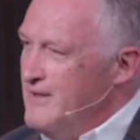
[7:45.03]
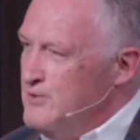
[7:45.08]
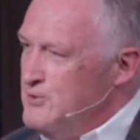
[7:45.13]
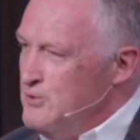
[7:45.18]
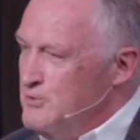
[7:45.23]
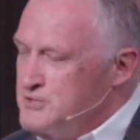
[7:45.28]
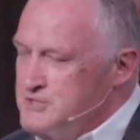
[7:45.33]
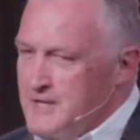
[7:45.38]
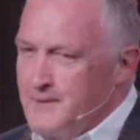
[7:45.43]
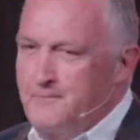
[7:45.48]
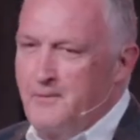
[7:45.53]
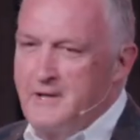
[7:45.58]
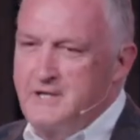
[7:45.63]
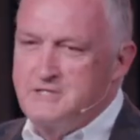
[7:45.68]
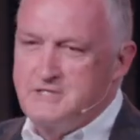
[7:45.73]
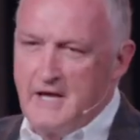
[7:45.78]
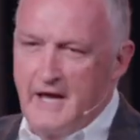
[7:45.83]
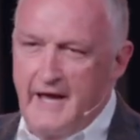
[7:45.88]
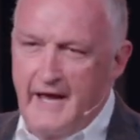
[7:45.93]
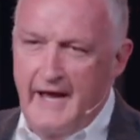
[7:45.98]
You simply
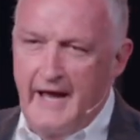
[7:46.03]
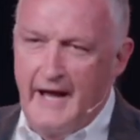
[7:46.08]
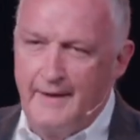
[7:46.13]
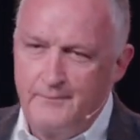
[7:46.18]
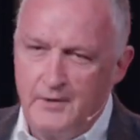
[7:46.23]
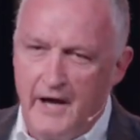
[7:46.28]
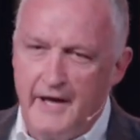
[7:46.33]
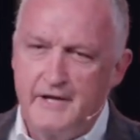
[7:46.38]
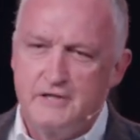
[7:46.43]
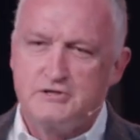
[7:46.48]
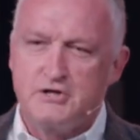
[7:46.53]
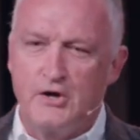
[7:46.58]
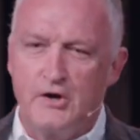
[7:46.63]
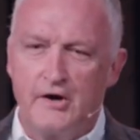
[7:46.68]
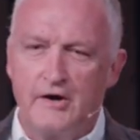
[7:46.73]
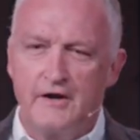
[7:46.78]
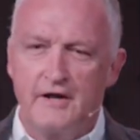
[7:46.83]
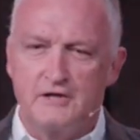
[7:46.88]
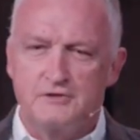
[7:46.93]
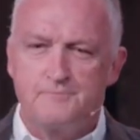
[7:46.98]
say, I'm not as
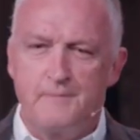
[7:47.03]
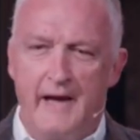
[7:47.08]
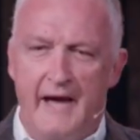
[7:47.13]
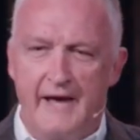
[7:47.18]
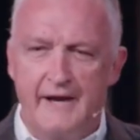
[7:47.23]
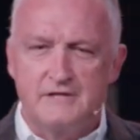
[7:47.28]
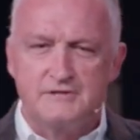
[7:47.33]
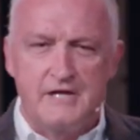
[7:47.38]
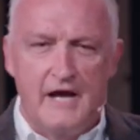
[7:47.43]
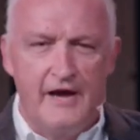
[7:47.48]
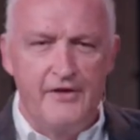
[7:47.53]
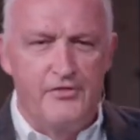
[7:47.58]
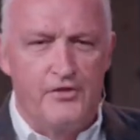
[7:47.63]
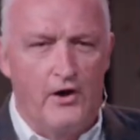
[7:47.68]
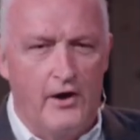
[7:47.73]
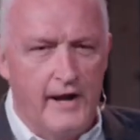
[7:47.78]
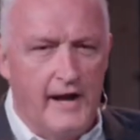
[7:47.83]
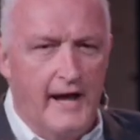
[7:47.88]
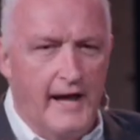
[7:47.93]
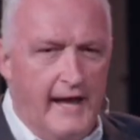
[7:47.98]
hurt, as bad as I
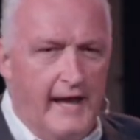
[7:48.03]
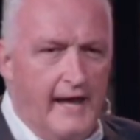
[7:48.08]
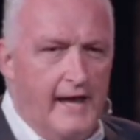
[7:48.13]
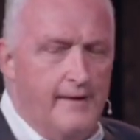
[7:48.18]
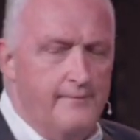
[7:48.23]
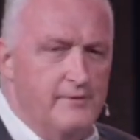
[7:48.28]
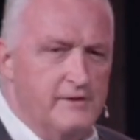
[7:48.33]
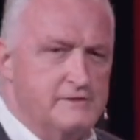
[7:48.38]
thought I am.